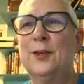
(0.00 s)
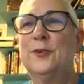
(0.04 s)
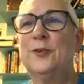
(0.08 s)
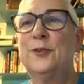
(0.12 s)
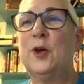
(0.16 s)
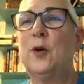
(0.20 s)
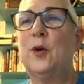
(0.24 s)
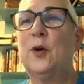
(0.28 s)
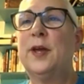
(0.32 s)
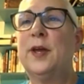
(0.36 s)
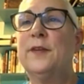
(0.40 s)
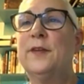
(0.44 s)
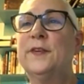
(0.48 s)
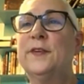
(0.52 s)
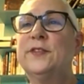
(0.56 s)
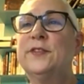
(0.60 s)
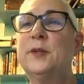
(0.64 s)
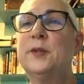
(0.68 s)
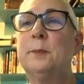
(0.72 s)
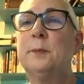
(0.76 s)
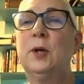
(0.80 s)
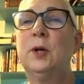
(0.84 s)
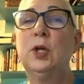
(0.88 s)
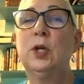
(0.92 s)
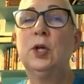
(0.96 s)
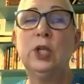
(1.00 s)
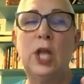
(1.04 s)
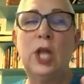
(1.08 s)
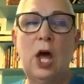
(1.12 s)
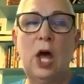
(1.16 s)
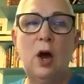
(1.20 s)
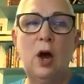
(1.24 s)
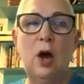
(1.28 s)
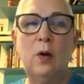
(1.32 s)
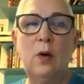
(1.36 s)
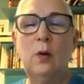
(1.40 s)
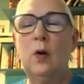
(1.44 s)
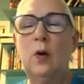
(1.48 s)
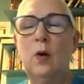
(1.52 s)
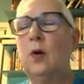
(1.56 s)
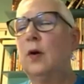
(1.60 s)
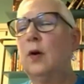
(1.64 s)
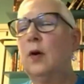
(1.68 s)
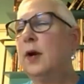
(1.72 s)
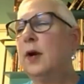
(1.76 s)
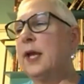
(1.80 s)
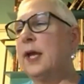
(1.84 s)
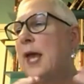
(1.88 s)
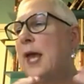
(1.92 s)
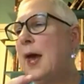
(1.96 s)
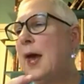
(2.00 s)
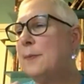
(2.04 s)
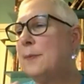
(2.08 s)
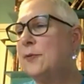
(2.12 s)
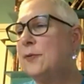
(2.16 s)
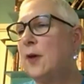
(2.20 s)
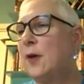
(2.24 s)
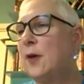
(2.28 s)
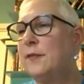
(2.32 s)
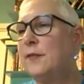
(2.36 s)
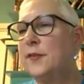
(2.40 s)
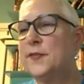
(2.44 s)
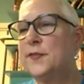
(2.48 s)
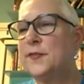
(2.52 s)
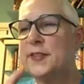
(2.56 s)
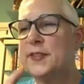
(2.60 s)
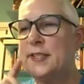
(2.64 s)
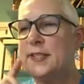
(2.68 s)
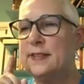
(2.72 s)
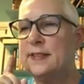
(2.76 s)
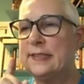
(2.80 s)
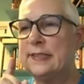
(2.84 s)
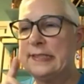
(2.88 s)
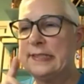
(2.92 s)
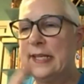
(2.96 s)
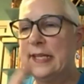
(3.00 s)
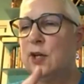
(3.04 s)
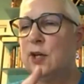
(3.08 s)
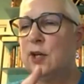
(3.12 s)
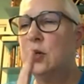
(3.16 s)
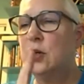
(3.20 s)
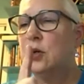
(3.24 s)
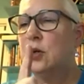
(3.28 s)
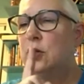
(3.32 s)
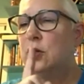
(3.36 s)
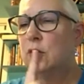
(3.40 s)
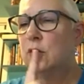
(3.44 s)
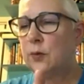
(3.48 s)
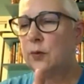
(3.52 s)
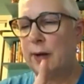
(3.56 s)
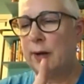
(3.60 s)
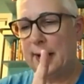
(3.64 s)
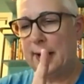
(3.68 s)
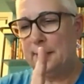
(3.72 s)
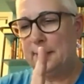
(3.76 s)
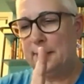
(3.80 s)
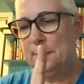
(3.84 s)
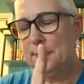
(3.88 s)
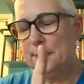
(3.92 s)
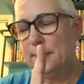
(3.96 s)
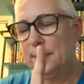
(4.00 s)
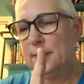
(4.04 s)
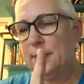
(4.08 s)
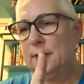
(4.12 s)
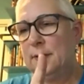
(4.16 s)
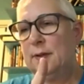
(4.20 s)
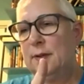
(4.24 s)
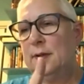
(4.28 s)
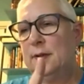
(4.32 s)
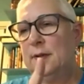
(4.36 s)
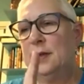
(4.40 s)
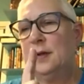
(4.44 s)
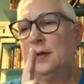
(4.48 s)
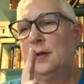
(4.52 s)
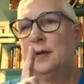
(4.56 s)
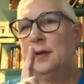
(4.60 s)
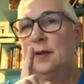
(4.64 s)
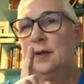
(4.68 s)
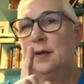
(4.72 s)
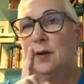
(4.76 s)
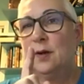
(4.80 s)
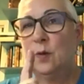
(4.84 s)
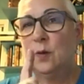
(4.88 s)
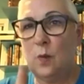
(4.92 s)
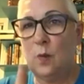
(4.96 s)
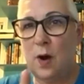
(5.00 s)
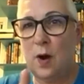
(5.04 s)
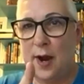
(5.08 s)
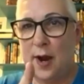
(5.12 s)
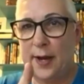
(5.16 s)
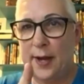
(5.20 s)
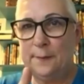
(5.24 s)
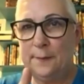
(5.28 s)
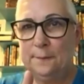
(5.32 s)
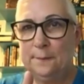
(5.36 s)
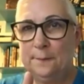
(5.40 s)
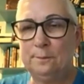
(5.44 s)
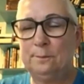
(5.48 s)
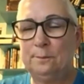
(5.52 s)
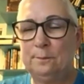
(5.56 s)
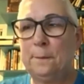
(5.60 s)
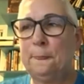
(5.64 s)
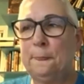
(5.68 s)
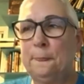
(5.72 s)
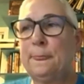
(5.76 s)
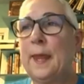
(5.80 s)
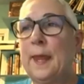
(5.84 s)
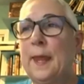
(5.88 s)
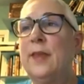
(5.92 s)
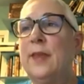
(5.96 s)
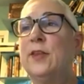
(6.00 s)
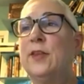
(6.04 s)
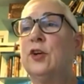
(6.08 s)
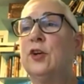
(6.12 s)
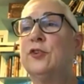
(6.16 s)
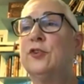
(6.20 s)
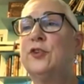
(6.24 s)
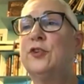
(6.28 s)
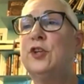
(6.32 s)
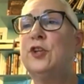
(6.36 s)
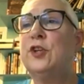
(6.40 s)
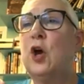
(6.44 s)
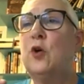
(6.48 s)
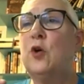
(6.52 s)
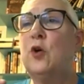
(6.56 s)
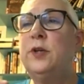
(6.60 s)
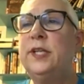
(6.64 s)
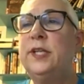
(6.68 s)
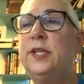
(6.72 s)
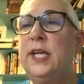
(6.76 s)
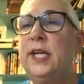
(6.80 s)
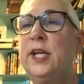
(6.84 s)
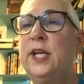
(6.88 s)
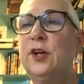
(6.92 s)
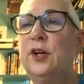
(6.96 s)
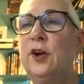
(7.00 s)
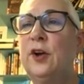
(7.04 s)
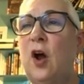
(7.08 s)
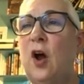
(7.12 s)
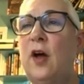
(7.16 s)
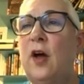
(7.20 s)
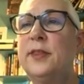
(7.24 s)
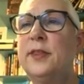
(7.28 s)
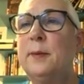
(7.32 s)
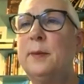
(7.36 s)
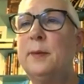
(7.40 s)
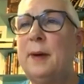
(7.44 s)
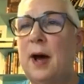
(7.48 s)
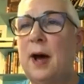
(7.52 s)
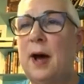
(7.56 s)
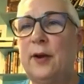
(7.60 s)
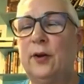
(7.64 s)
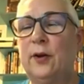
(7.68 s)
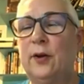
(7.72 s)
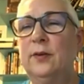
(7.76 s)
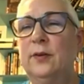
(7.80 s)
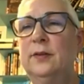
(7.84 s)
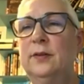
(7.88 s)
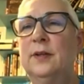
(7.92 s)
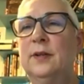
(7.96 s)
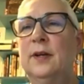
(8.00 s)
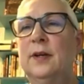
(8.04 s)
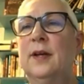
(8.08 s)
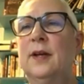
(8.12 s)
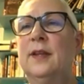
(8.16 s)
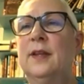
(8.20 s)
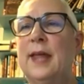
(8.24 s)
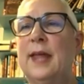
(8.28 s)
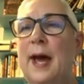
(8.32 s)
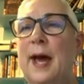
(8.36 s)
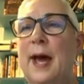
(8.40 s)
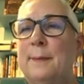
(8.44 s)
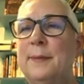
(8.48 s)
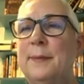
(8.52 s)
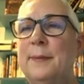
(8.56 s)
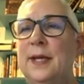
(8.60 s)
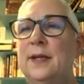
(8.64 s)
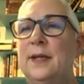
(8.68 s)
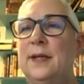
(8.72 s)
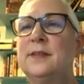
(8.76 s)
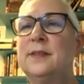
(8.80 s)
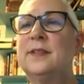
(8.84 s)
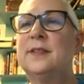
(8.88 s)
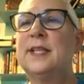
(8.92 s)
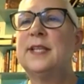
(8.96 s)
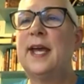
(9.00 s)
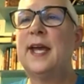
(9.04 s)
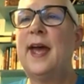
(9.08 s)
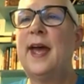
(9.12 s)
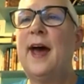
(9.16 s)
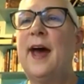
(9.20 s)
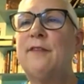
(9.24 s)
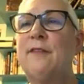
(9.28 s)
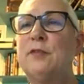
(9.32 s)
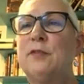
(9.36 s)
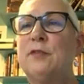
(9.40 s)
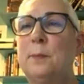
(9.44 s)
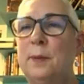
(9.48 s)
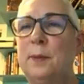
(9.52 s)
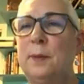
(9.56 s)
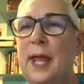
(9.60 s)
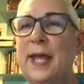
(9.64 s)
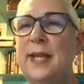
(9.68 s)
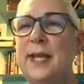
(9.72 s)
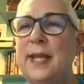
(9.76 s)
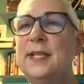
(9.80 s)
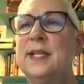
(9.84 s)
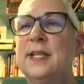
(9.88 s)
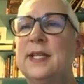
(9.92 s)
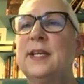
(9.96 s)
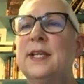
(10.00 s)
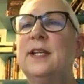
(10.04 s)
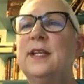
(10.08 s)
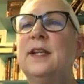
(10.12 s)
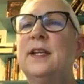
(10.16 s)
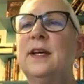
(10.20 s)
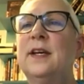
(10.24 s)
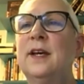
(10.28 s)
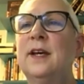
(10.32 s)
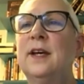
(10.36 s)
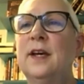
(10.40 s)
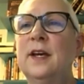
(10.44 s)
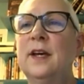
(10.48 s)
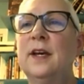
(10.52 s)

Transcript: So if it's a Merlot or a Cab Sauv, if it's a single grape wine and there is no year on the bottle, that means that they have blended